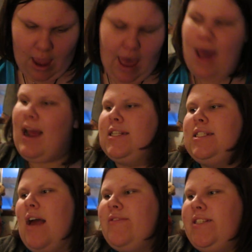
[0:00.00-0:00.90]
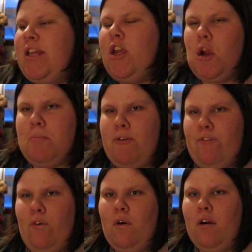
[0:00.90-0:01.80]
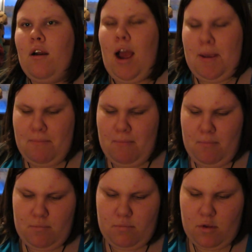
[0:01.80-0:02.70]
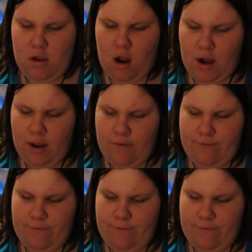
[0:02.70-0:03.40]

And I've seen that yarn before. I got it